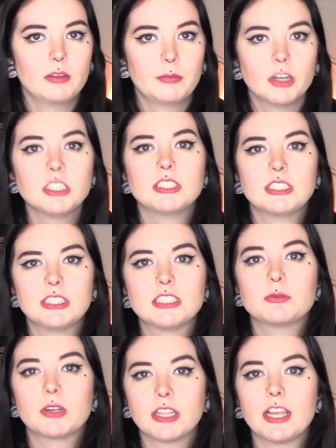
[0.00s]
purchasing
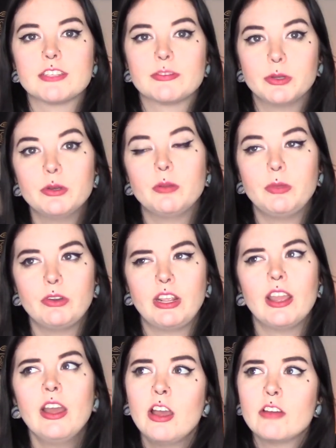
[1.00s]
some more things from Huda
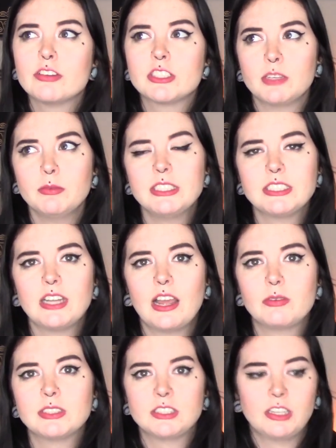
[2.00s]
Beauty. For some reason, I
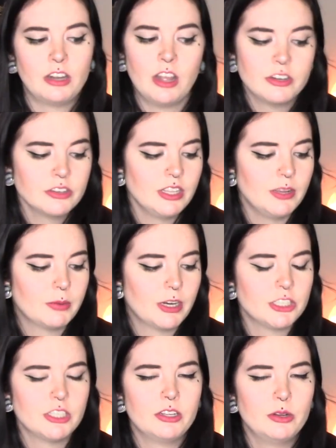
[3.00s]
was under the
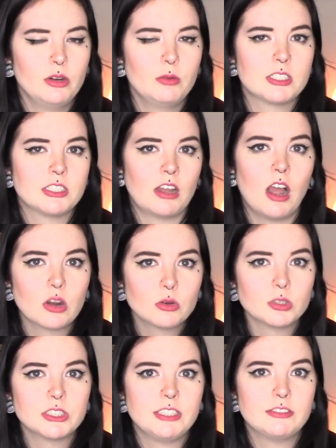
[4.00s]
impression that Huda was not
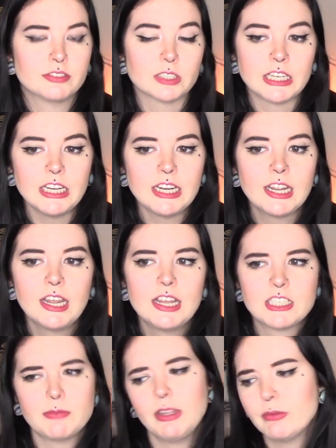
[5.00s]
cruelty-free.
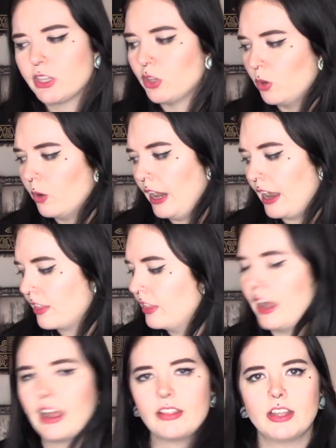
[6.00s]
Same thing with Lorac. The
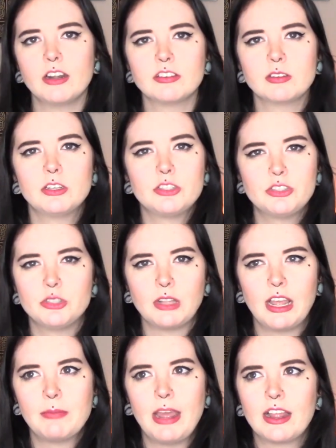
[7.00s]
eyeliner from the
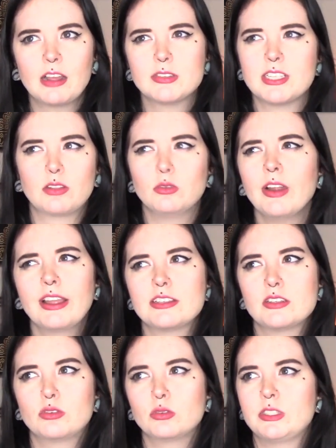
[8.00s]
July bag, I was like, Lorac
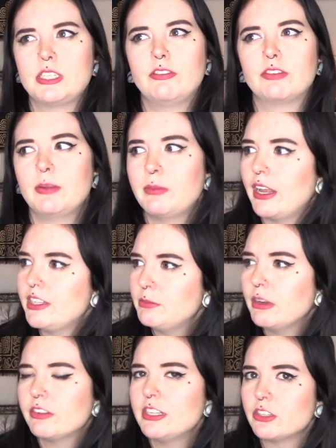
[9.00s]
isn't cruelty-free, but I did
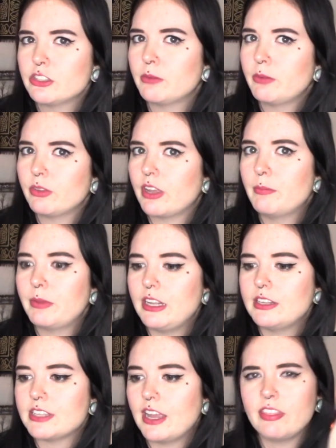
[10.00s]
my research on both
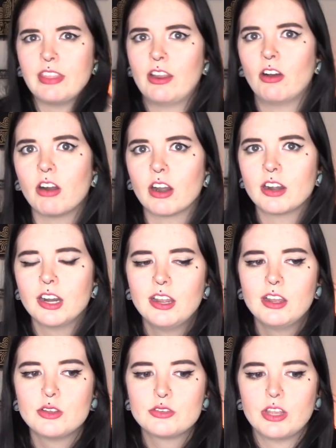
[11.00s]
companies and they are.
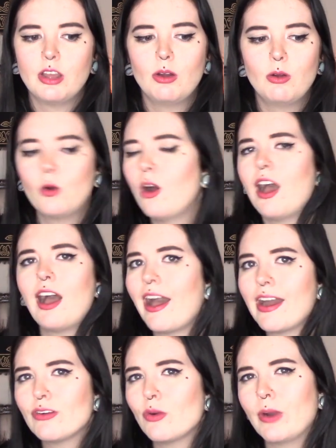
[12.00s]
So
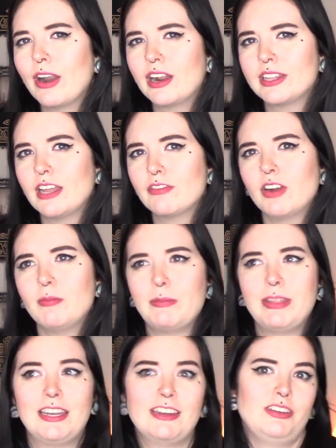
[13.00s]
I don't know where I got that from.
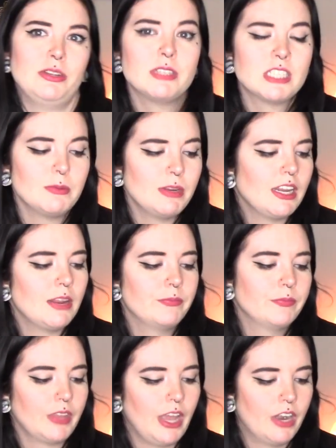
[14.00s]
Maybe they didn't used to be.
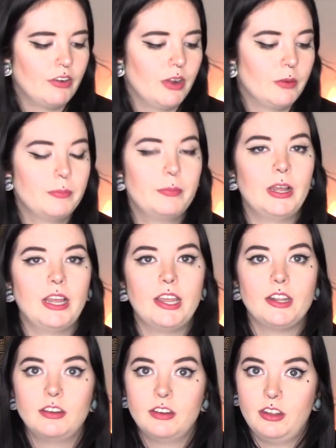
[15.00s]
I don't know,
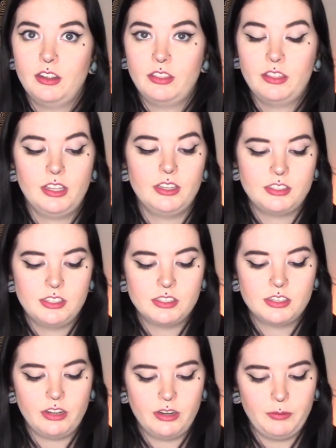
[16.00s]
but this is
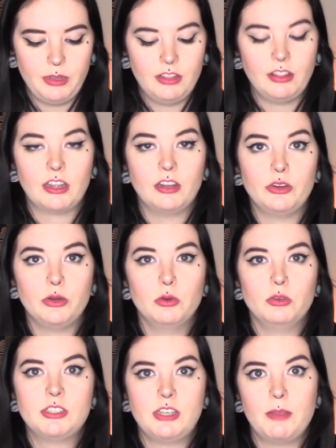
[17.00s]
gonna be like a new
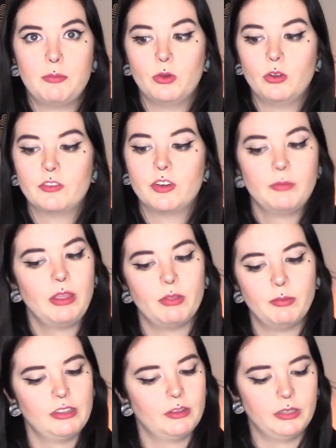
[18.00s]
staple for me with
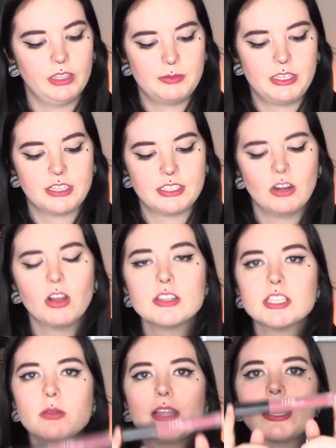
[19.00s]
my liquid lipsticks. And
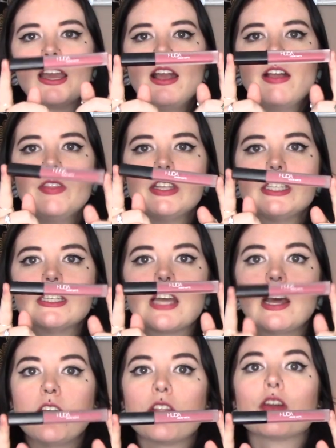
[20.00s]
also, like, this is
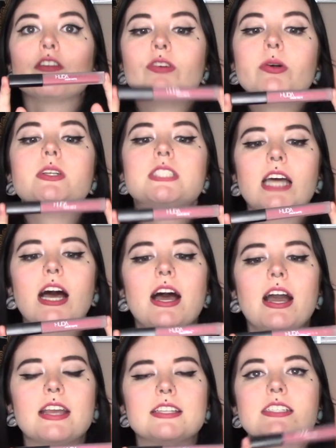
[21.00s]
another full
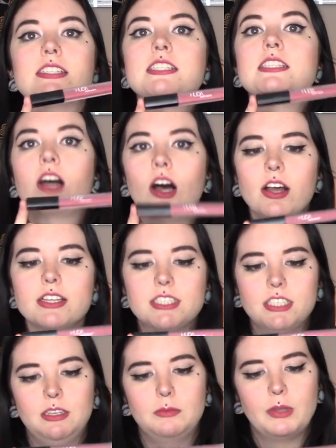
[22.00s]
size. This is
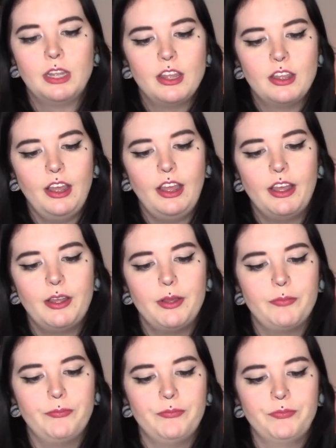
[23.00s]
awesome.
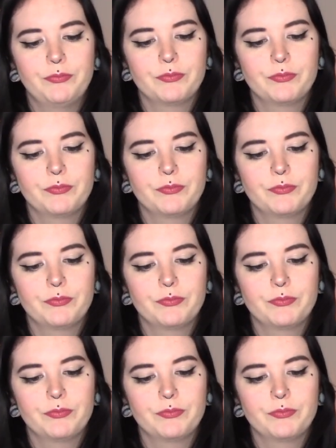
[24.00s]
Um,